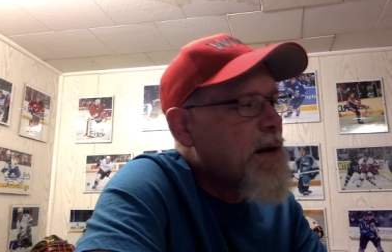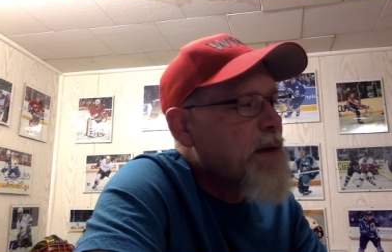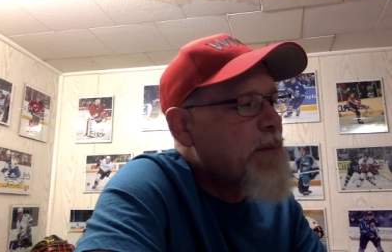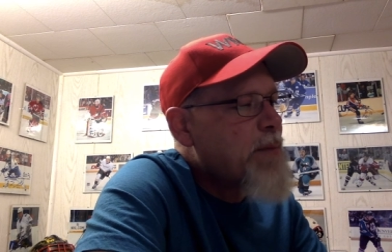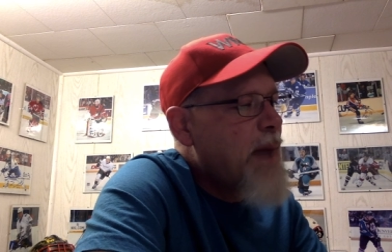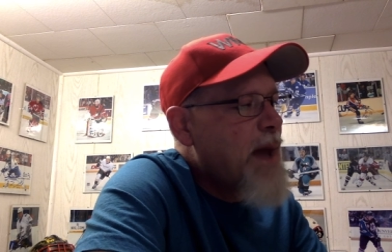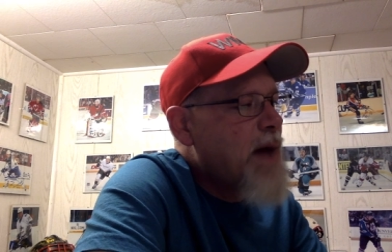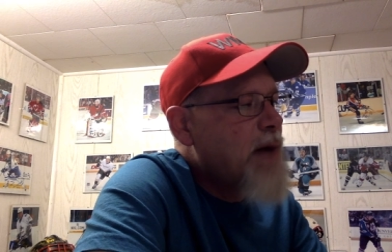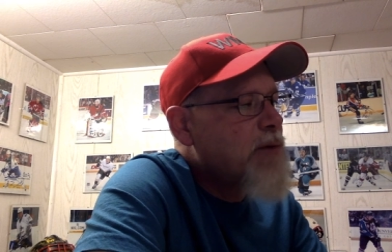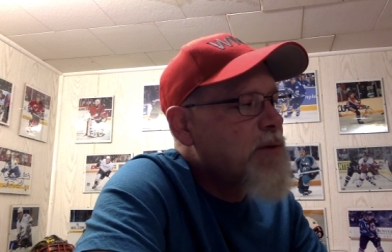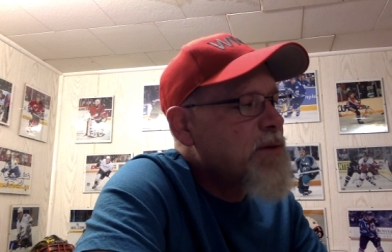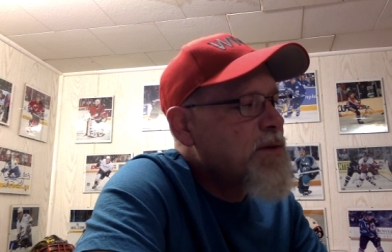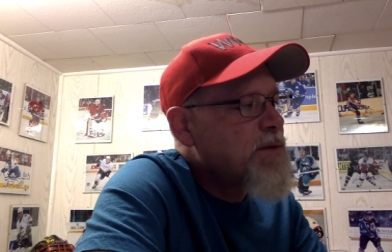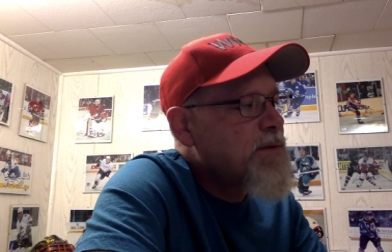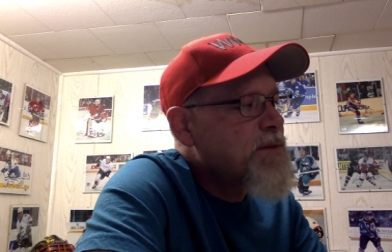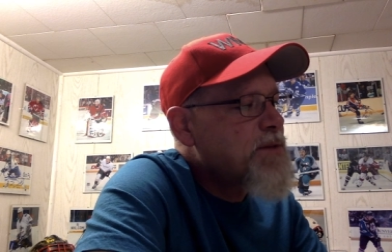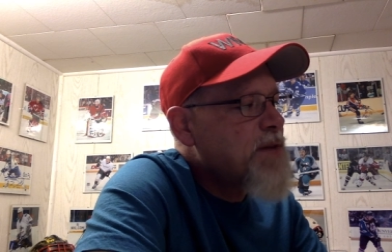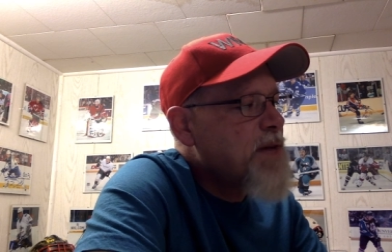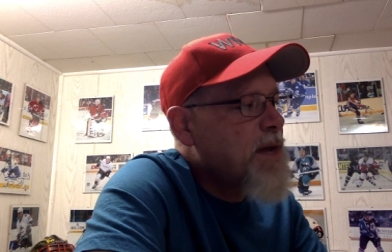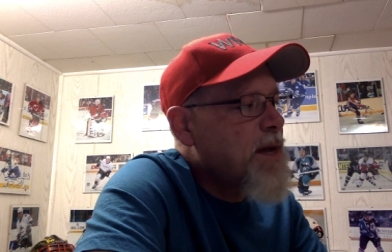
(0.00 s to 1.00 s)
Mounds
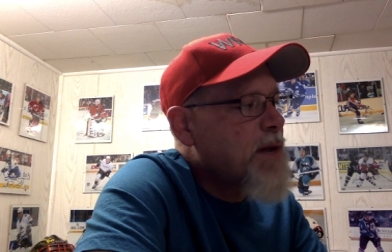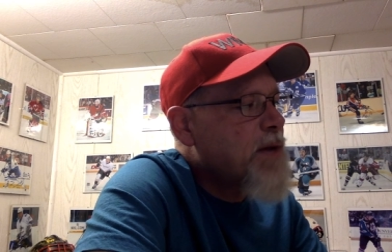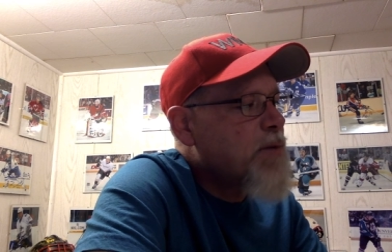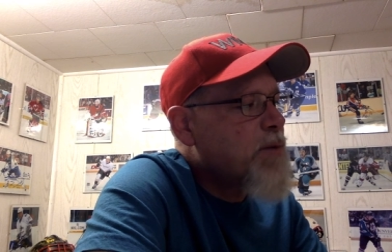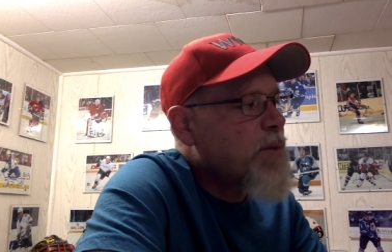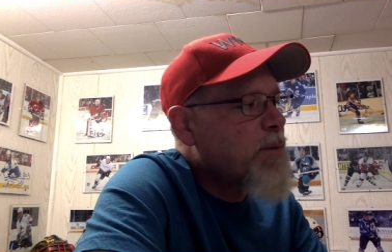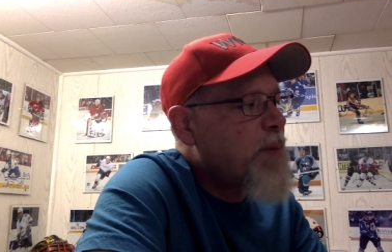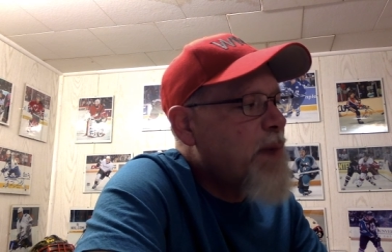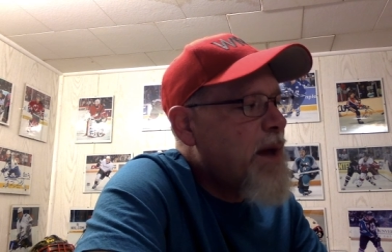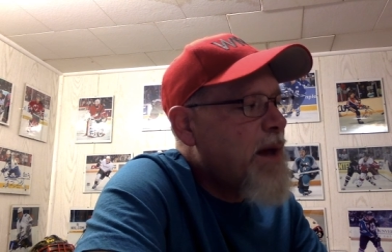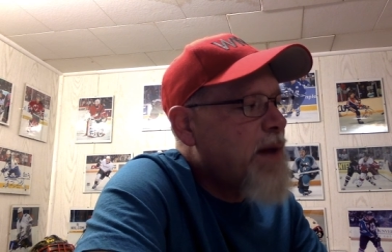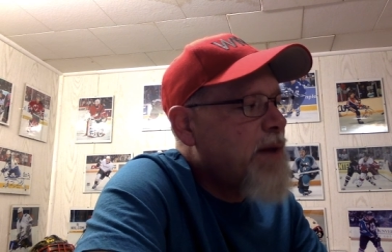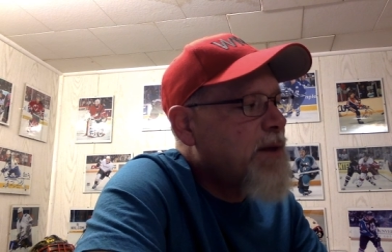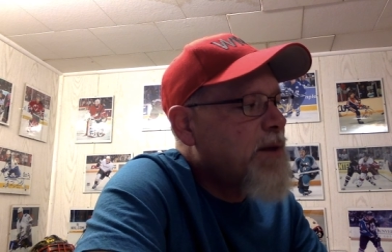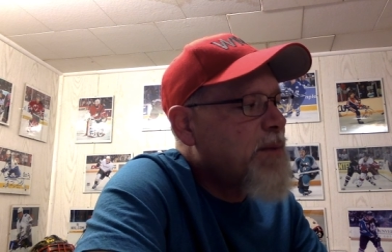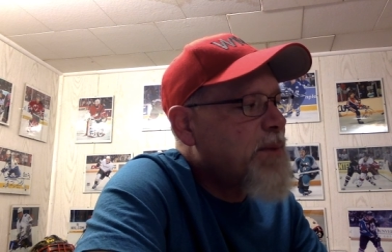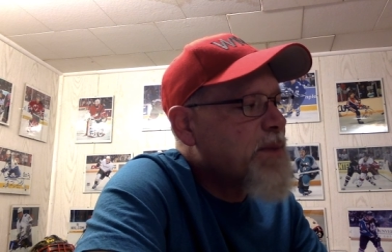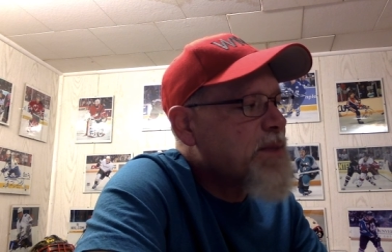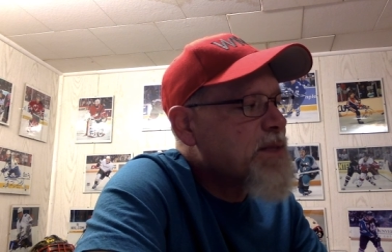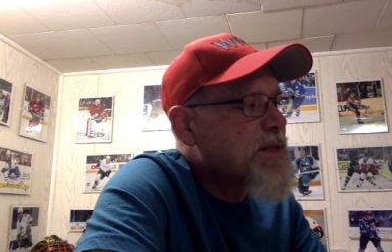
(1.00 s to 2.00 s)
of sand were piled
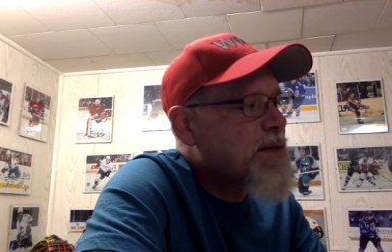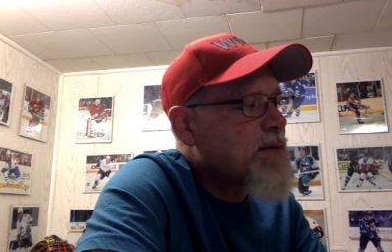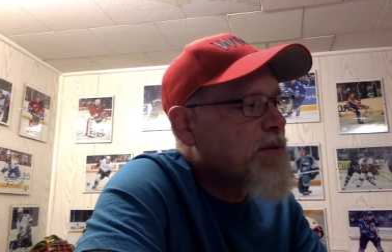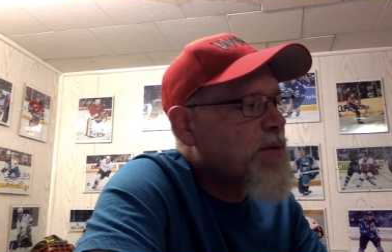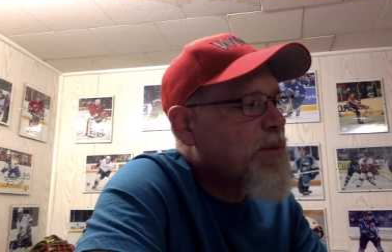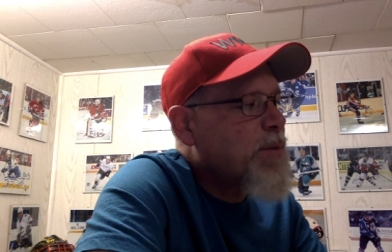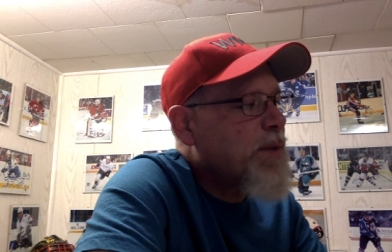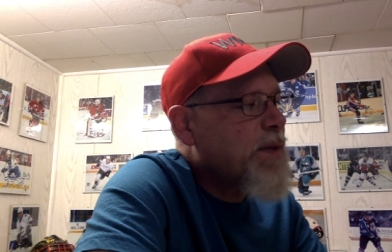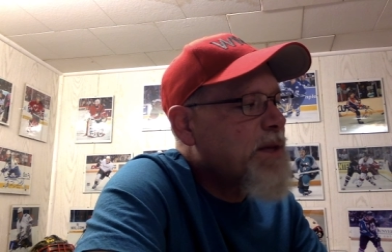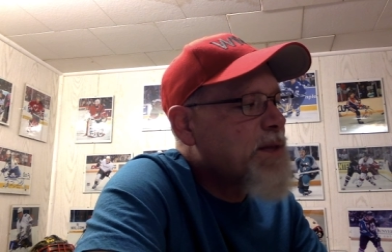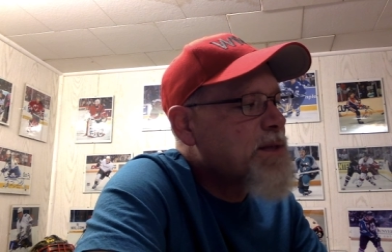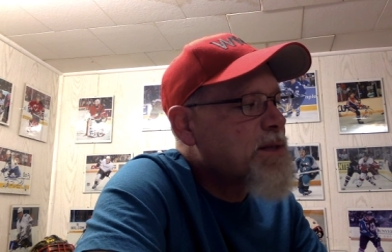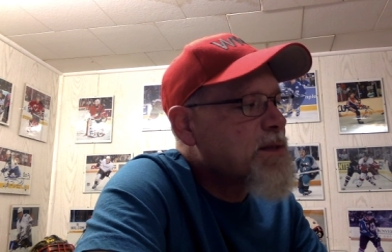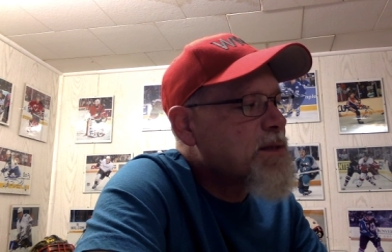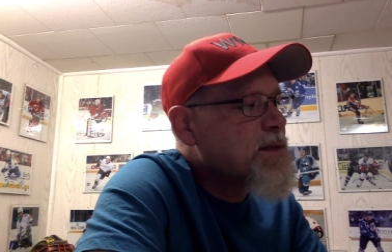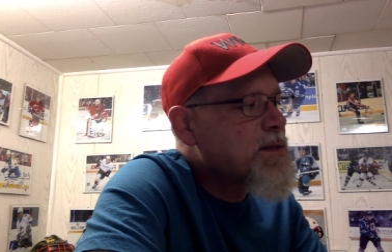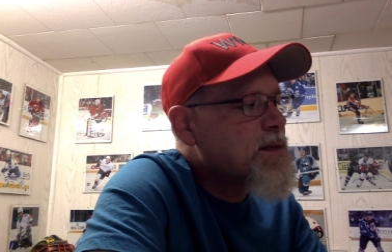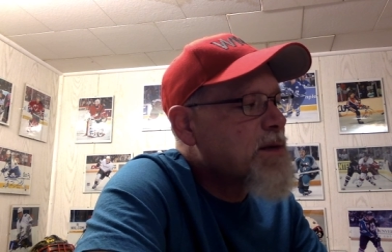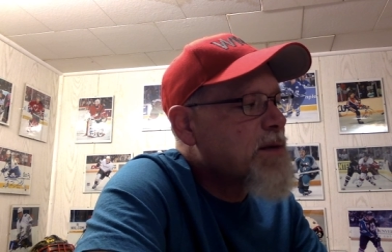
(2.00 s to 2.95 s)
up in several places